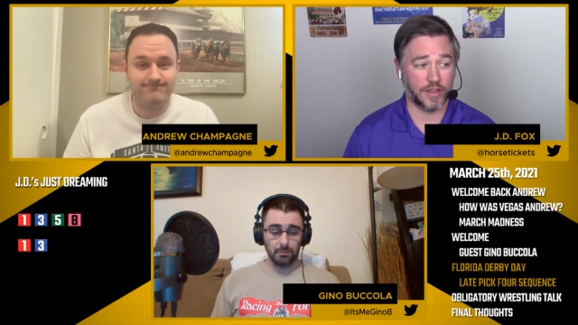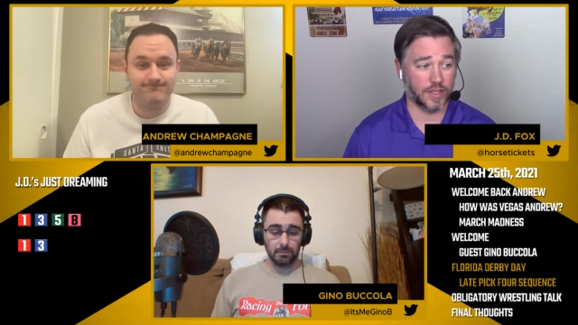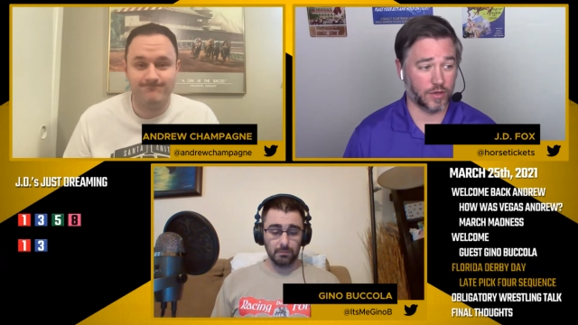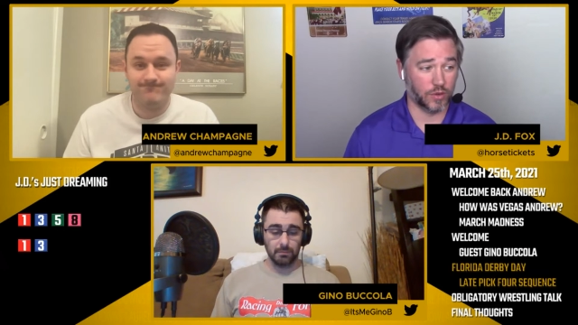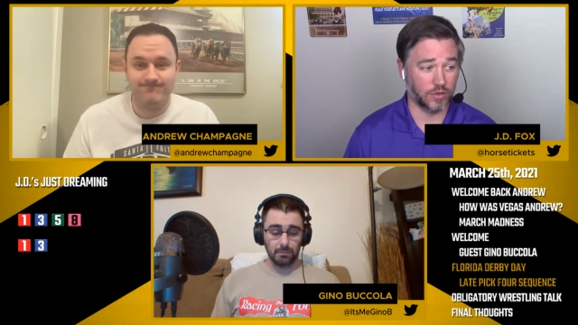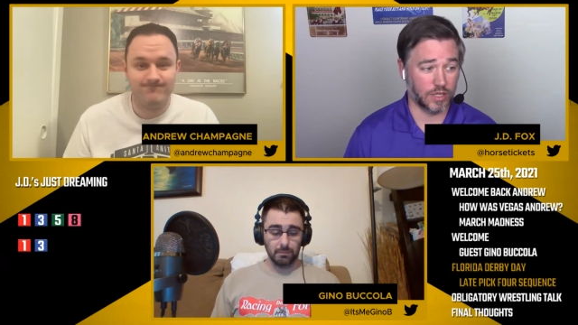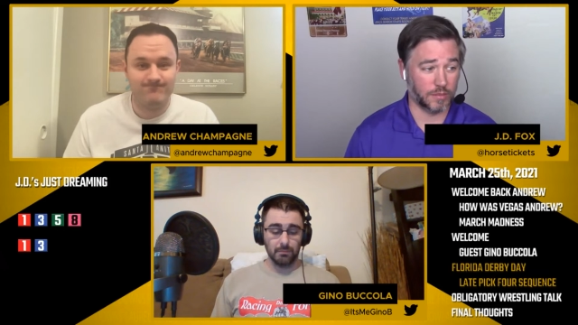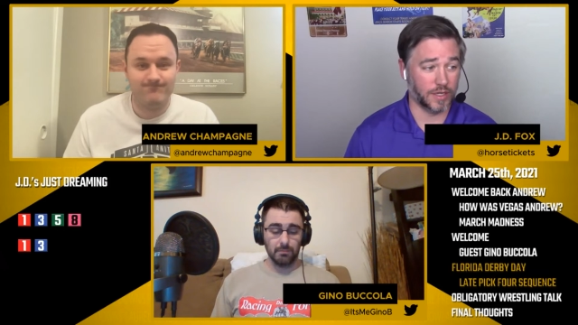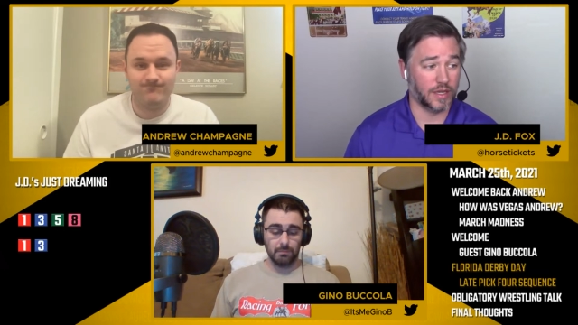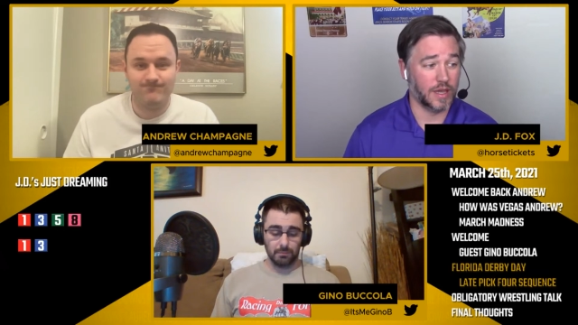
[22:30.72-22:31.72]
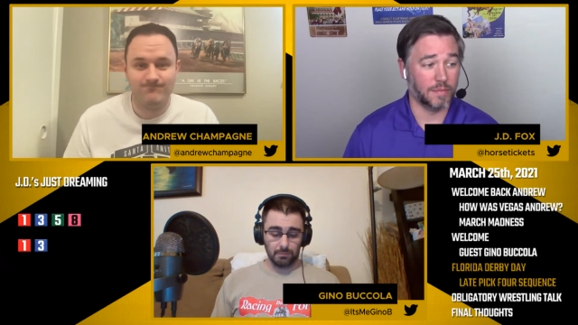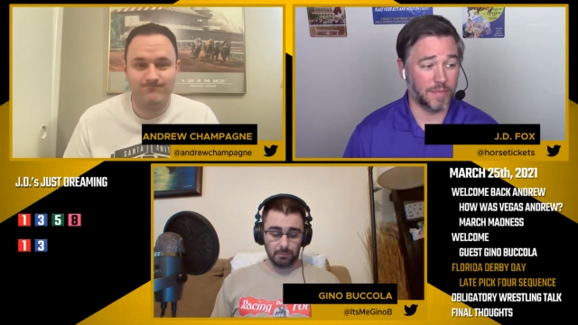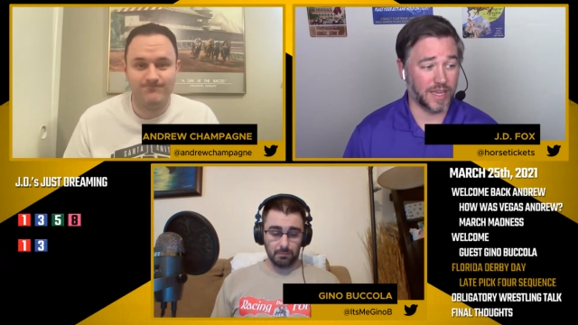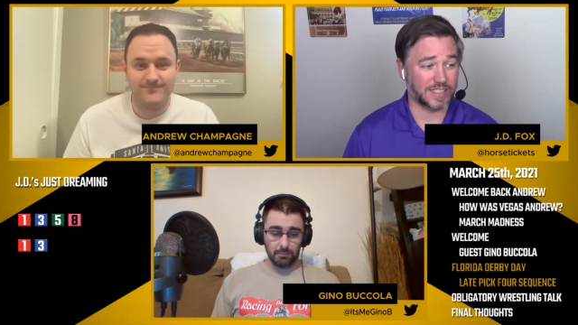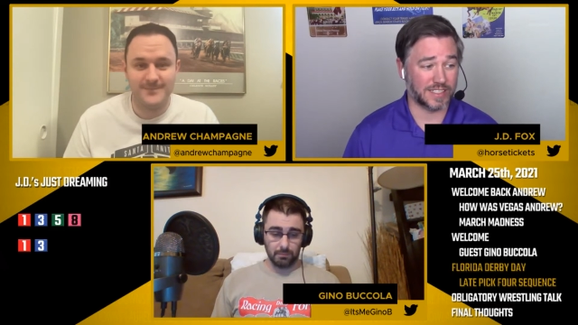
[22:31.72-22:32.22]
Speaker 1: think Con Lima
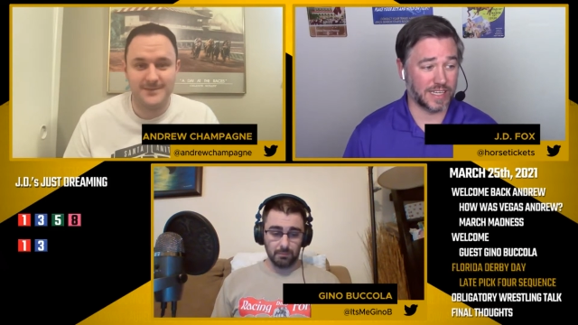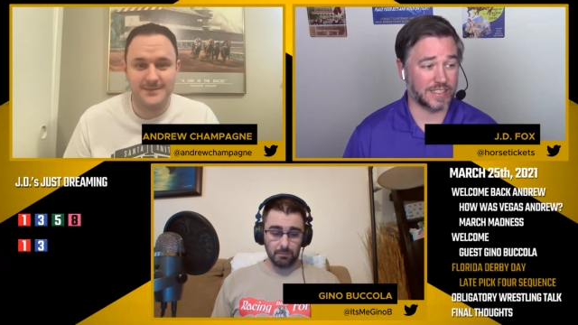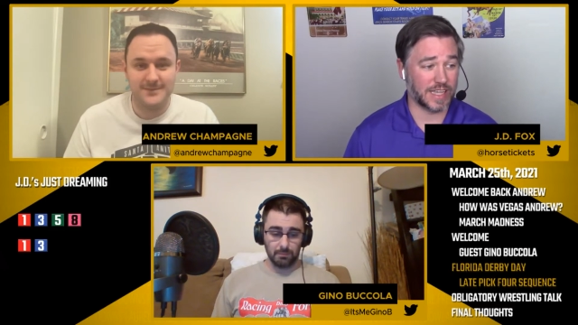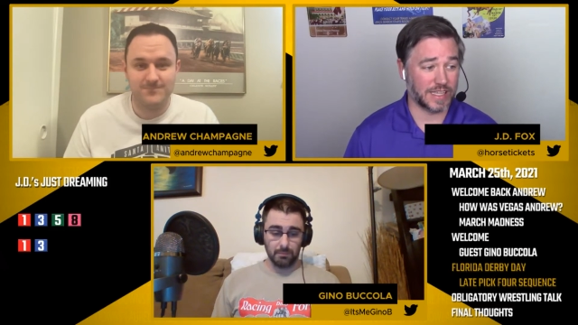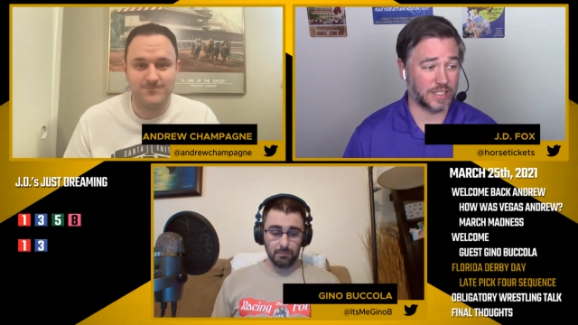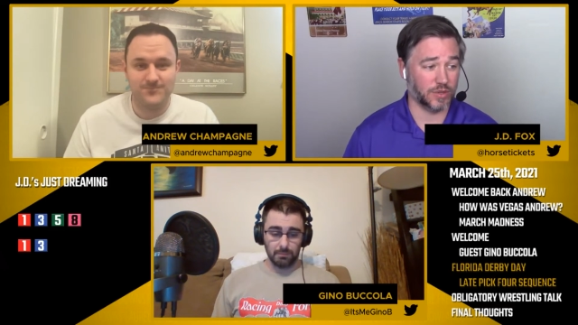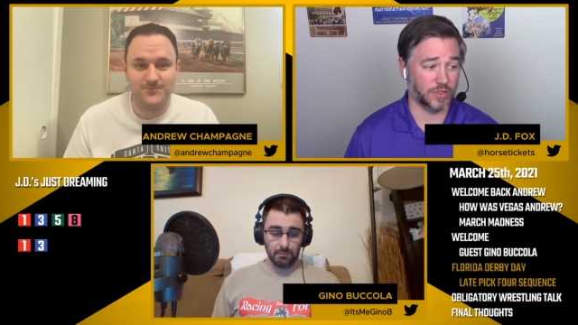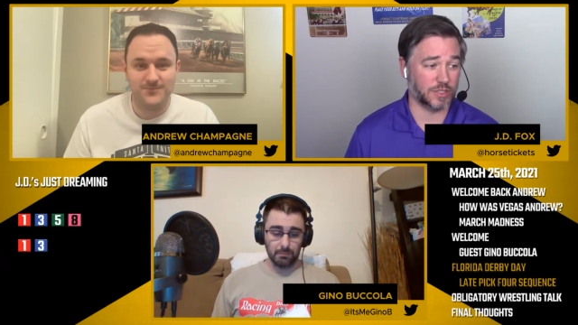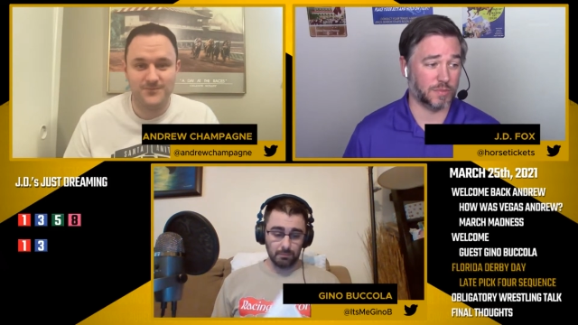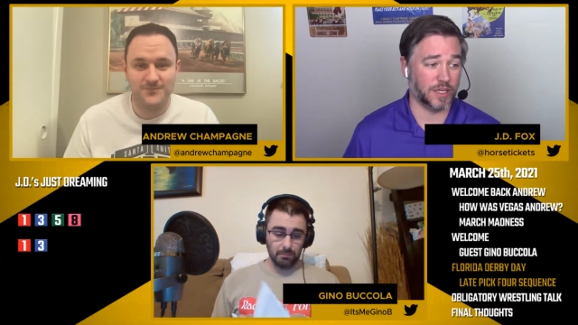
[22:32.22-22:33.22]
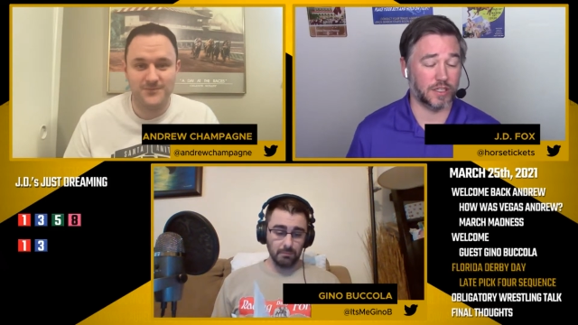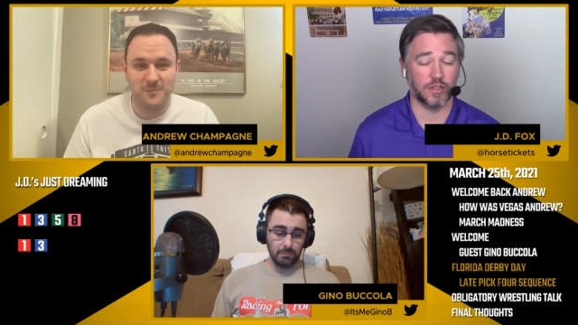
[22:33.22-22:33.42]
makes sense as the only speed.